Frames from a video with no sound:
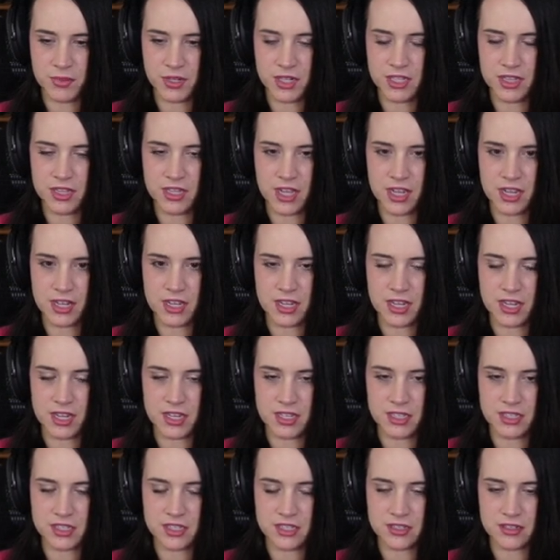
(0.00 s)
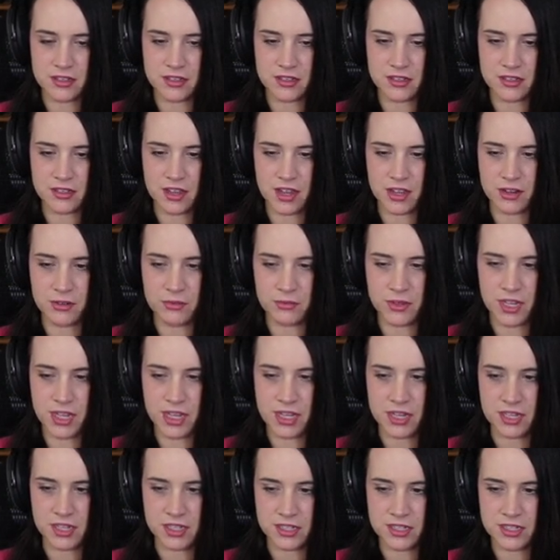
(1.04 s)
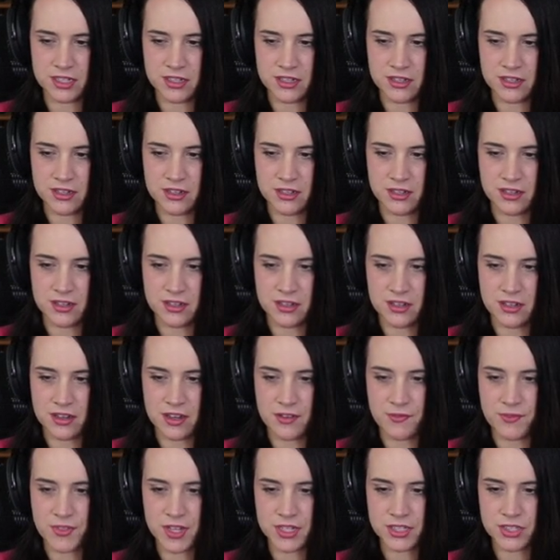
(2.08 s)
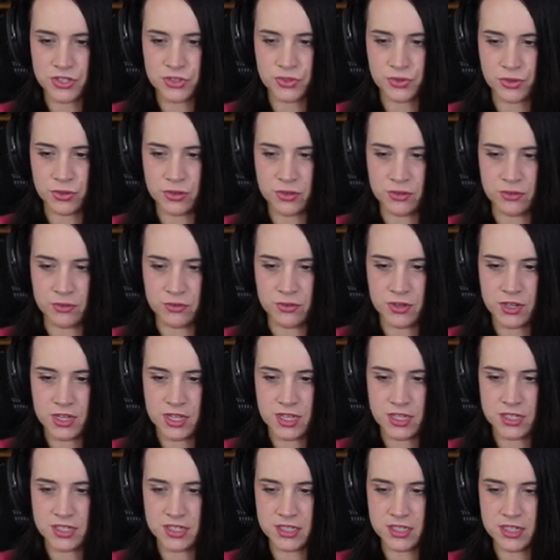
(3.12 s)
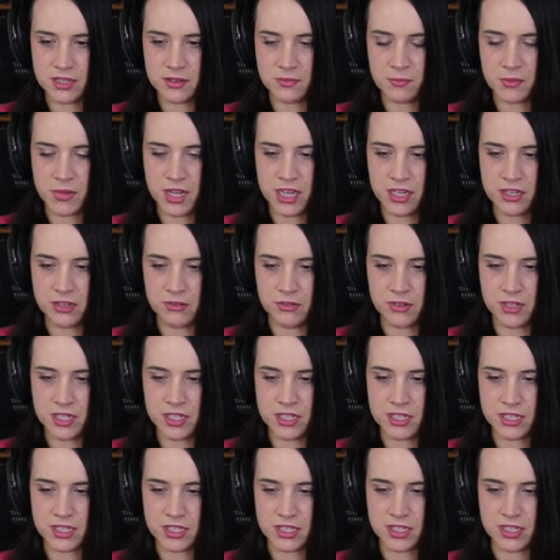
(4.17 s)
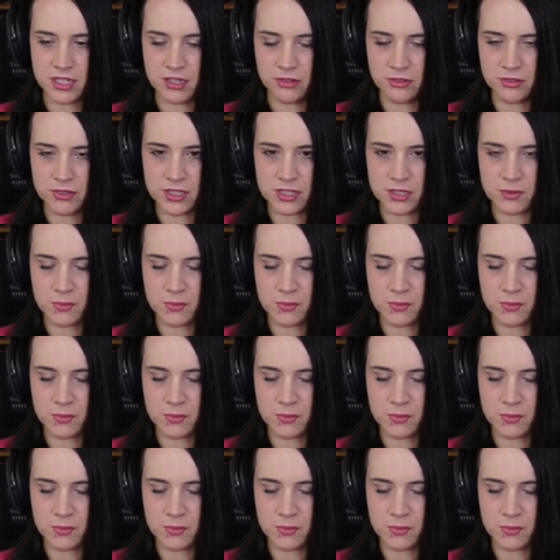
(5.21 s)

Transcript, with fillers: But in that case, I don't get it. If that's true, doesn't it mean you didn't steal